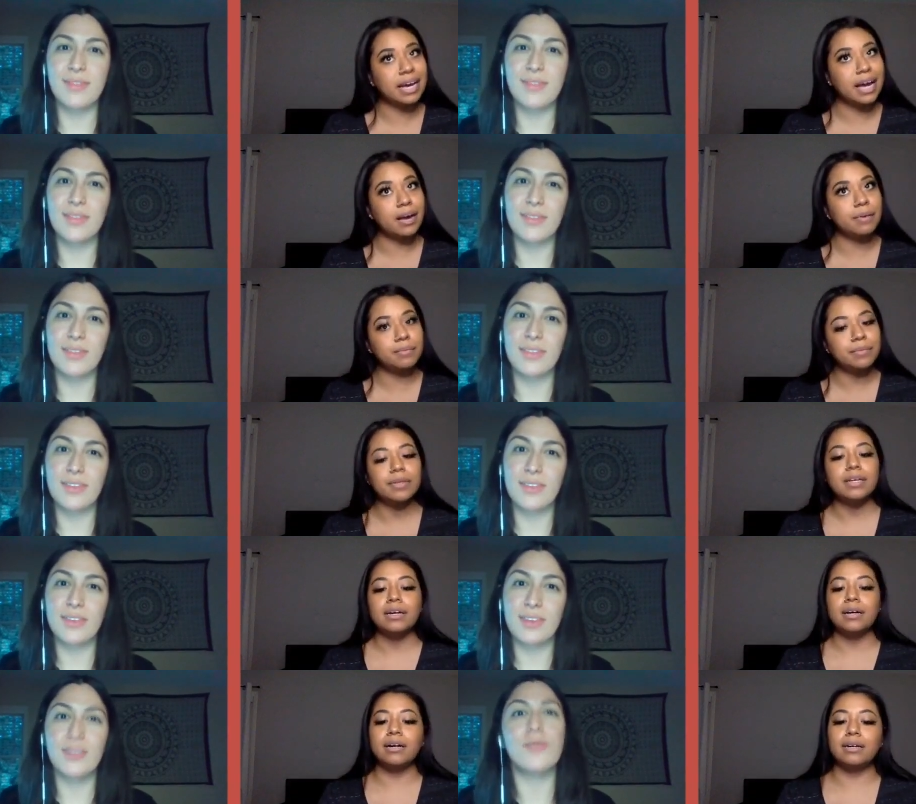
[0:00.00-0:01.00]
Speaker 1: but not DeKalb.
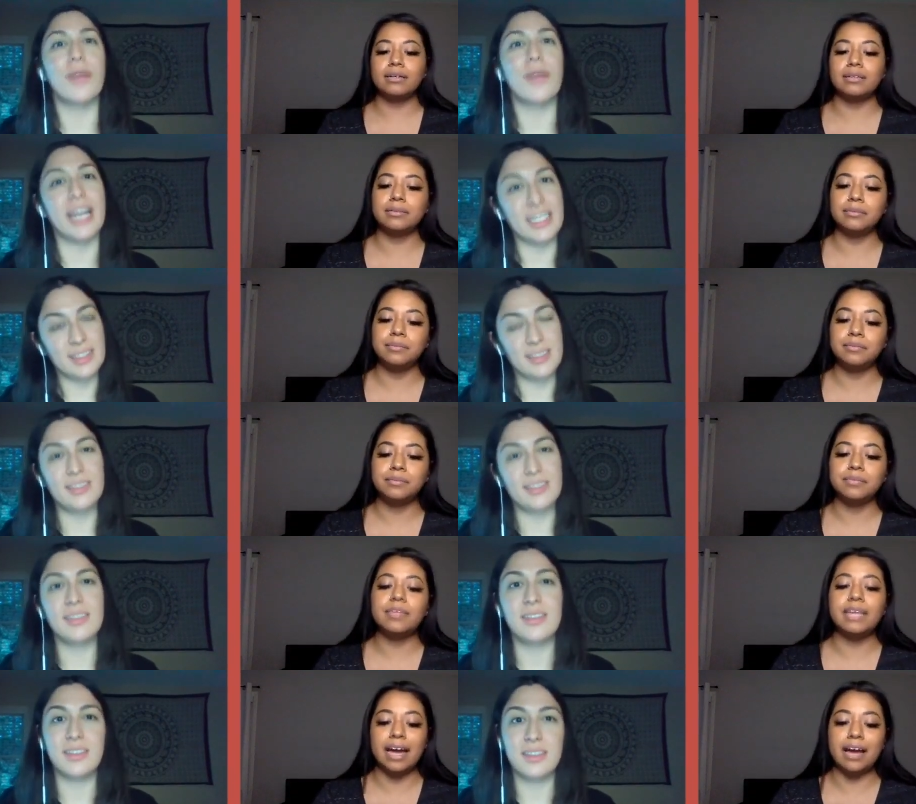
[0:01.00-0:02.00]
Right.
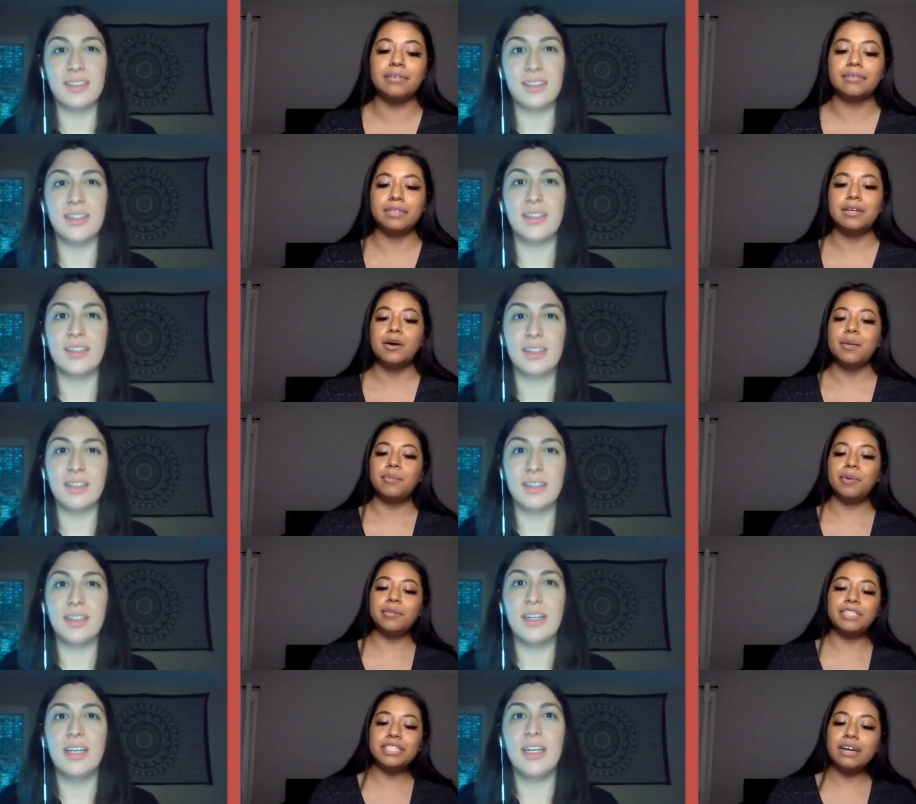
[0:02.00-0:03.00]
Uh, yeah.
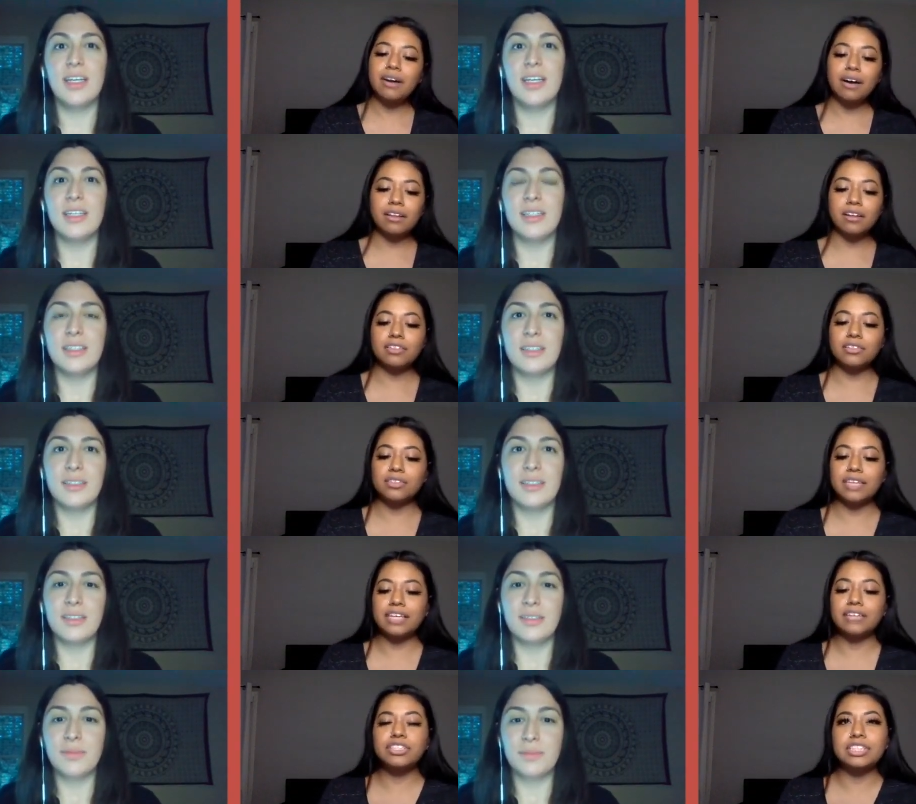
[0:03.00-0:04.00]
So Michelle, how
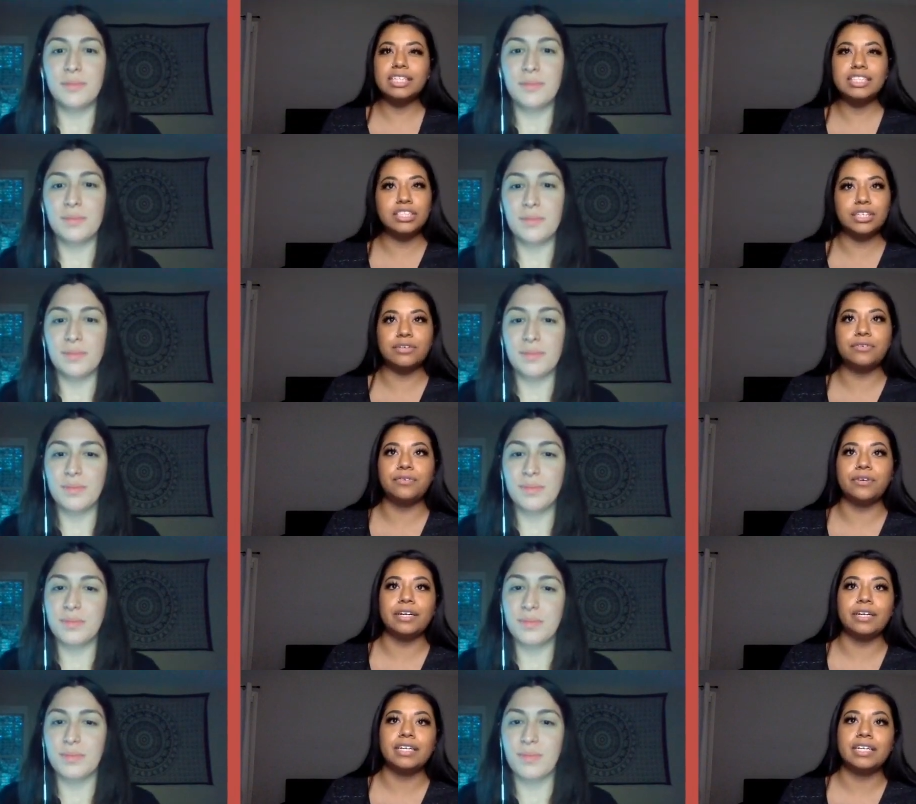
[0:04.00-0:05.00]
long do they usually
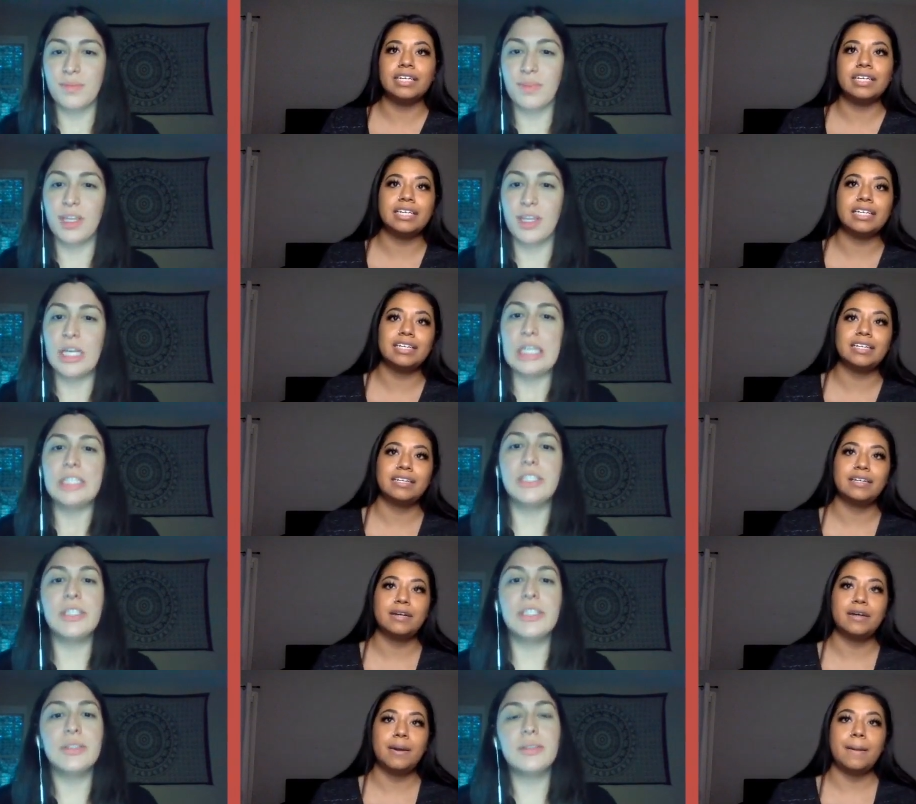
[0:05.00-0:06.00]
serve for?
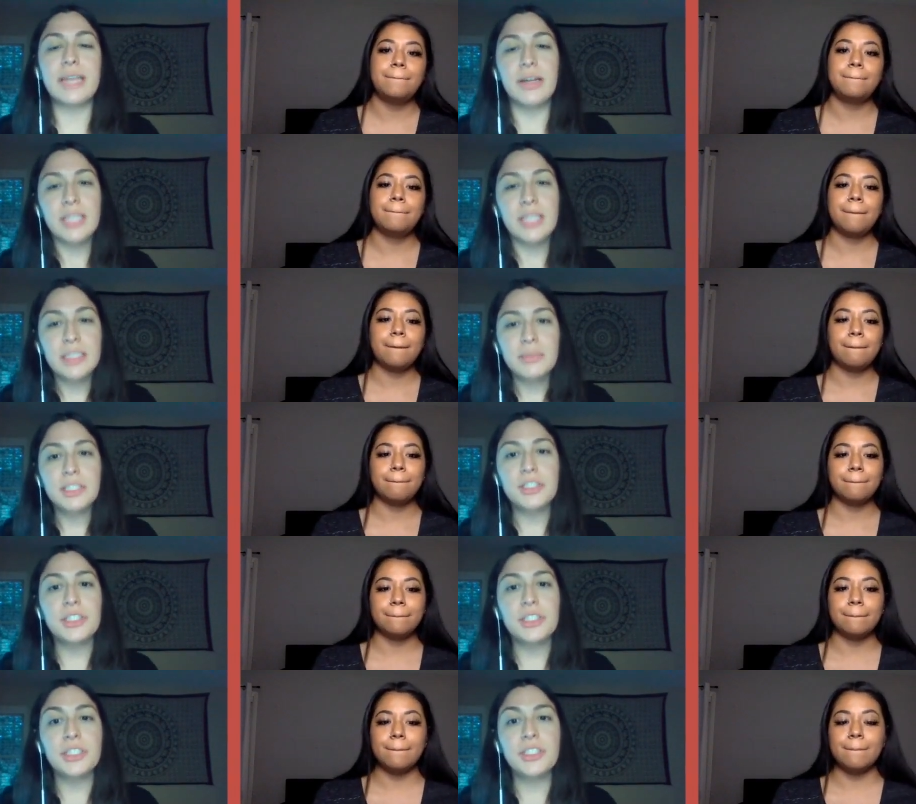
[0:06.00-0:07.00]
Speaker 2: So county
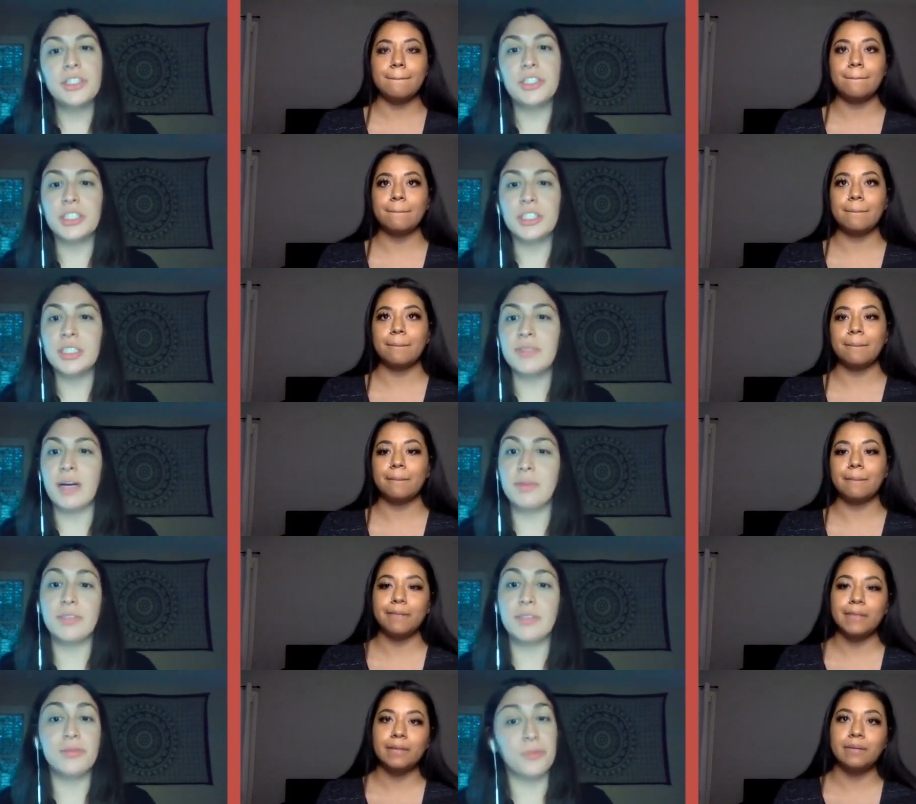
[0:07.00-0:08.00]
commissioners serve up
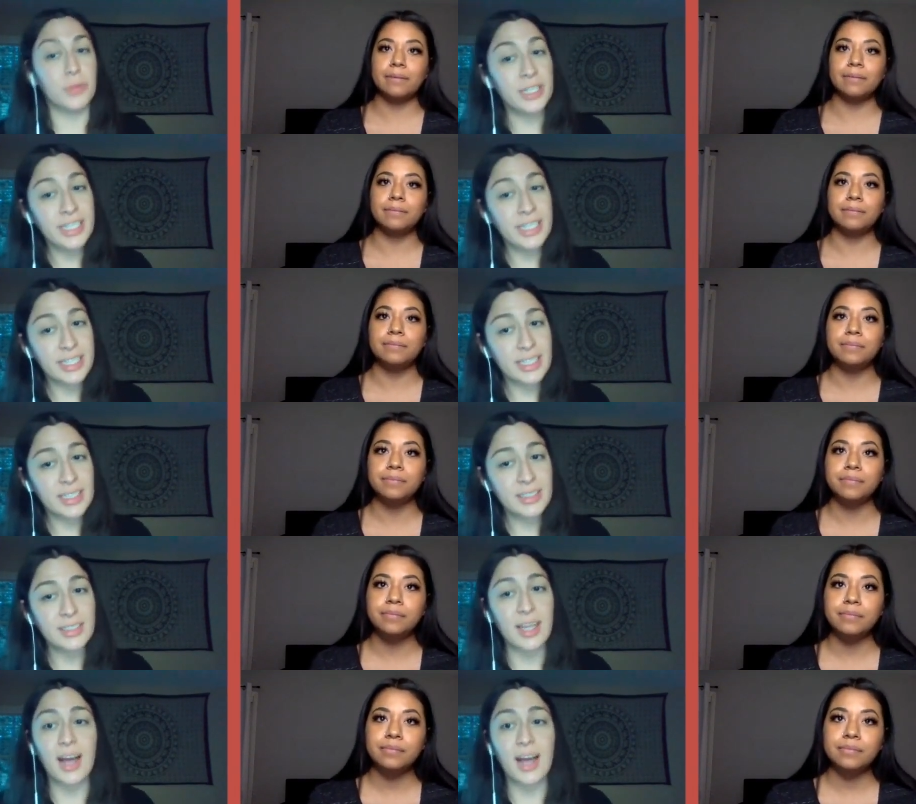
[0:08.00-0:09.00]
to four
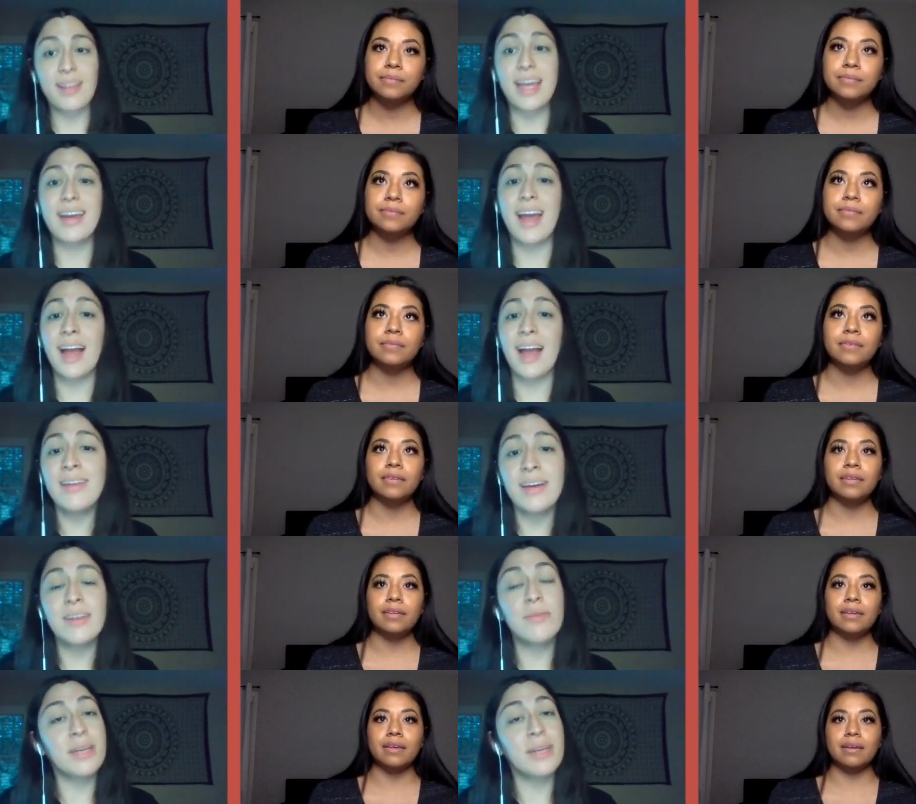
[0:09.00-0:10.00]
years. Uh, they can get
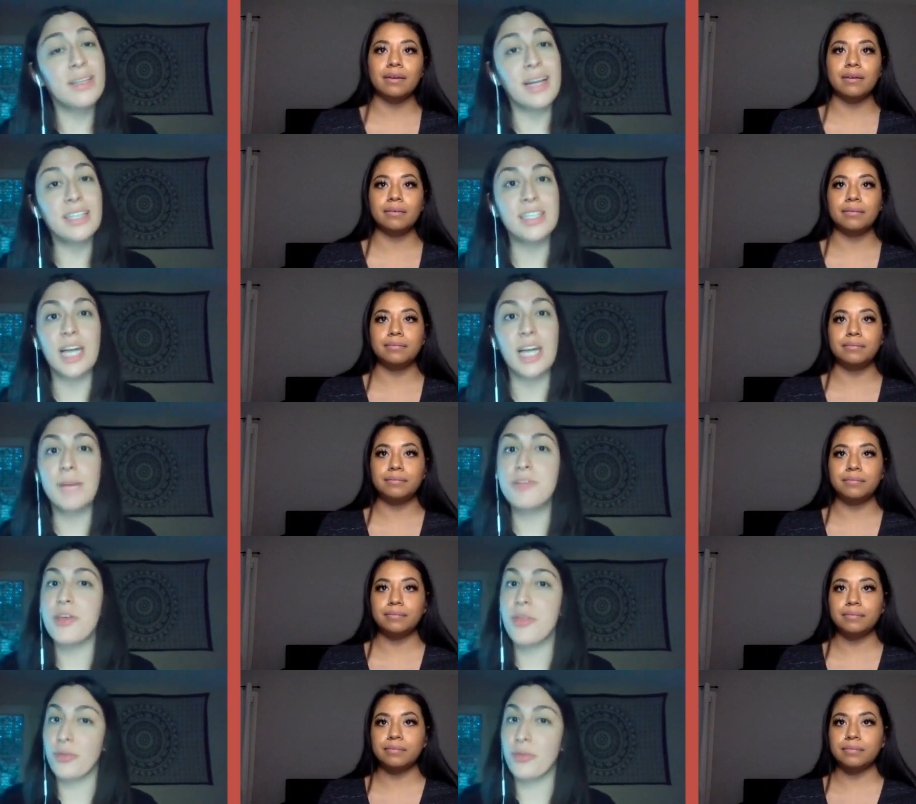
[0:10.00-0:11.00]
reelected up
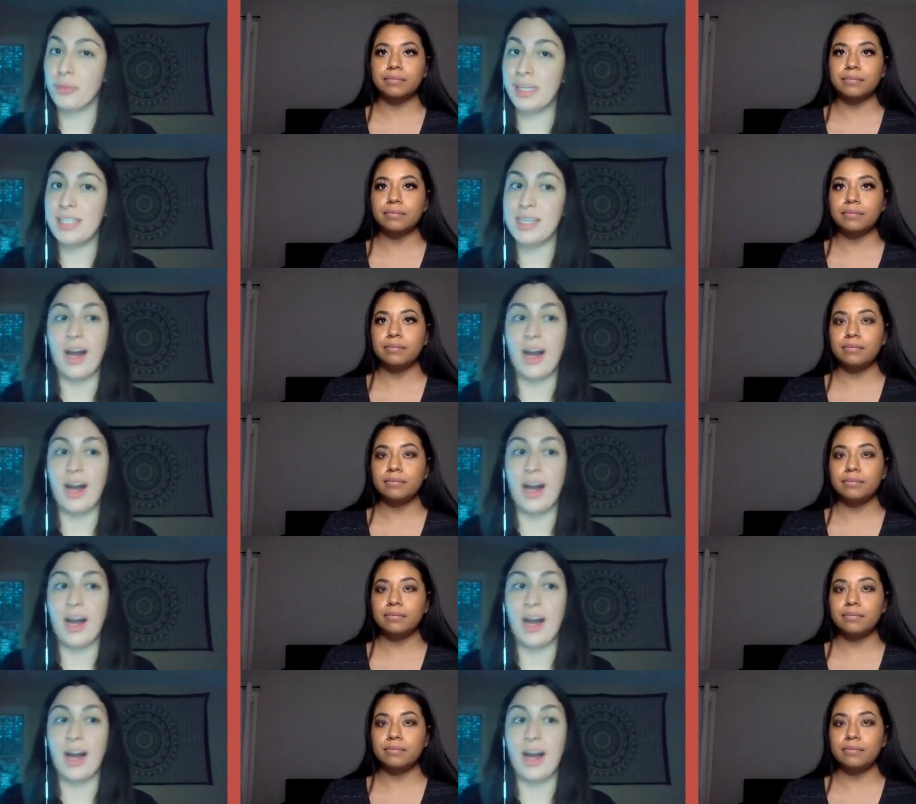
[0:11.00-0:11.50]
to three